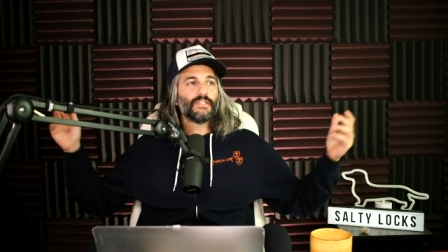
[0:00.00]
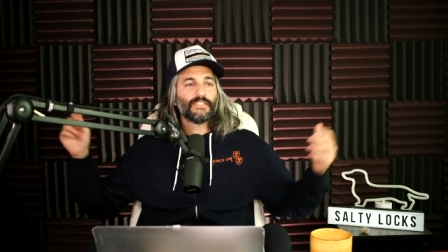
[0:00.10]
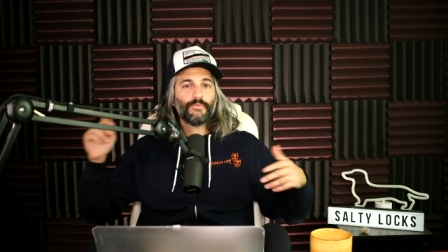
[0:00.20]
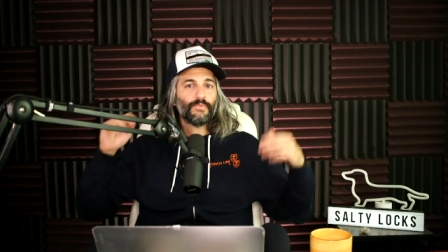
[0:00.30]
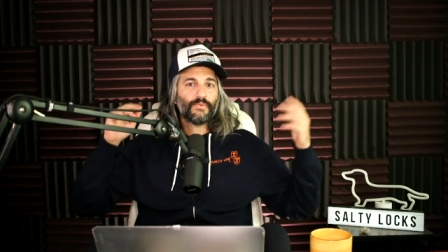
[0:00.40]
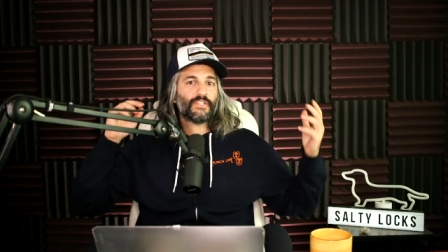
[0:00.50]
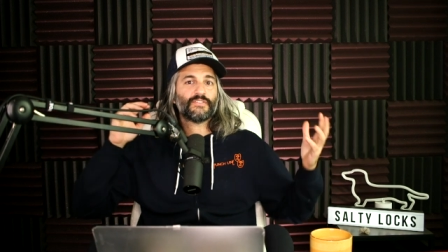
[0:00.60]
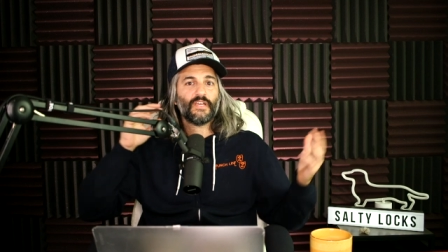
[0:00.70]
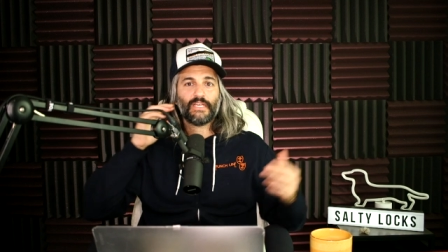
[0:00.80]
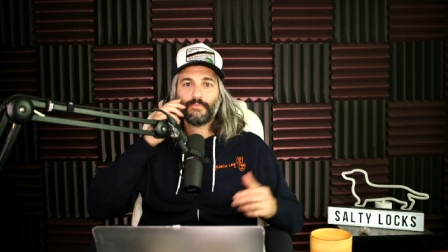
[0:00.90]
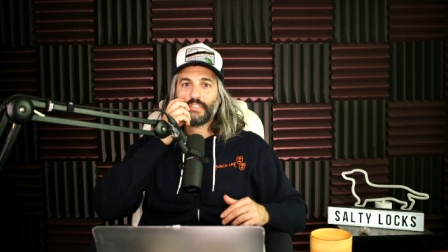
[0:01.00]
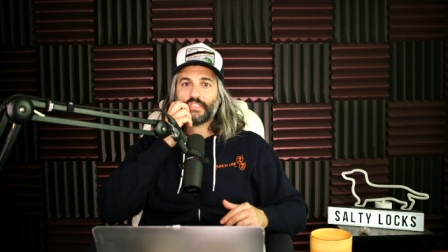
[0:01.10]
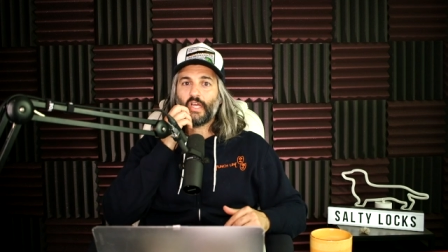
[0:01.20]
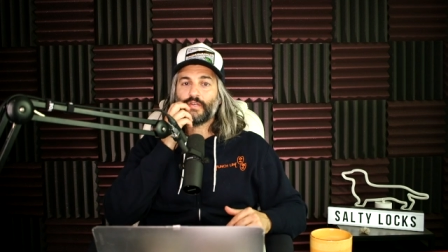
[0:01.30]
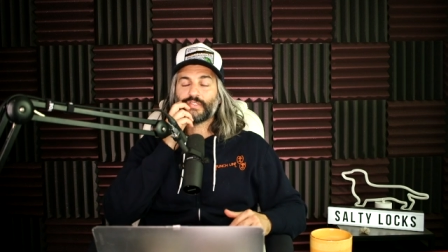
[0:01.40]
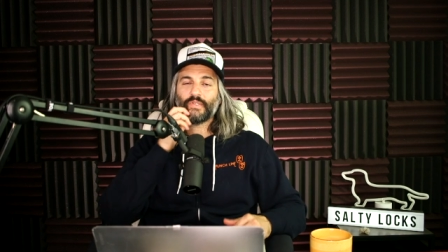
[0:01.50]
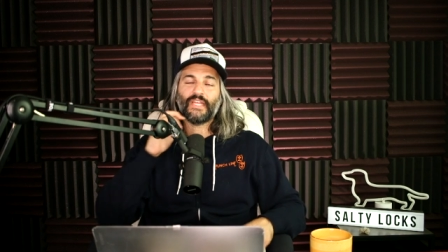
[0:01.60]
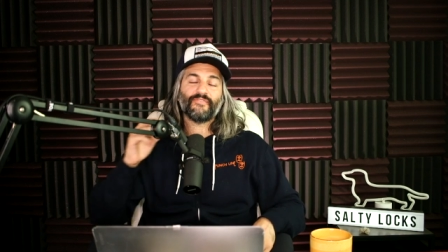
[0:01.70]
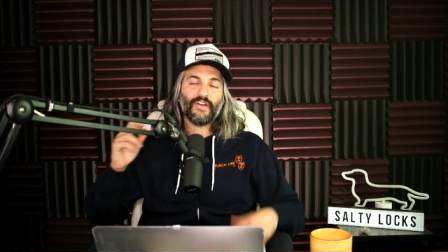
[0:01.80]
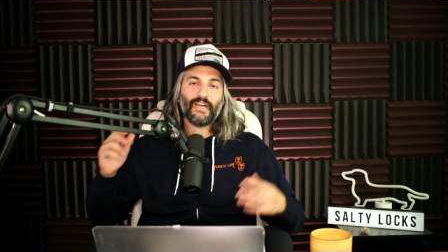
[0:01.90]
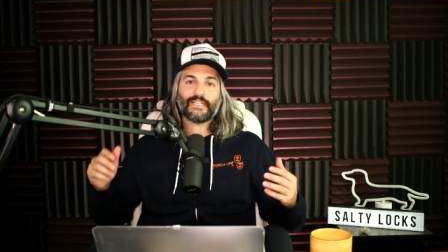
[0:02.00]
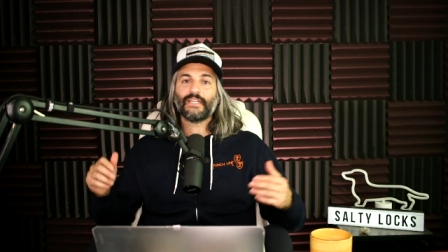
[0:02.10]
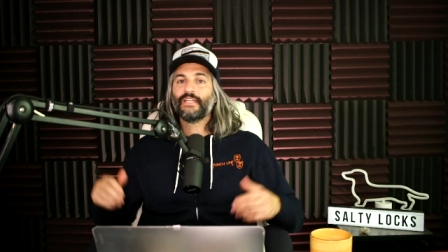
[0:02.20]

There's not going to be a show. So we're like, fuck.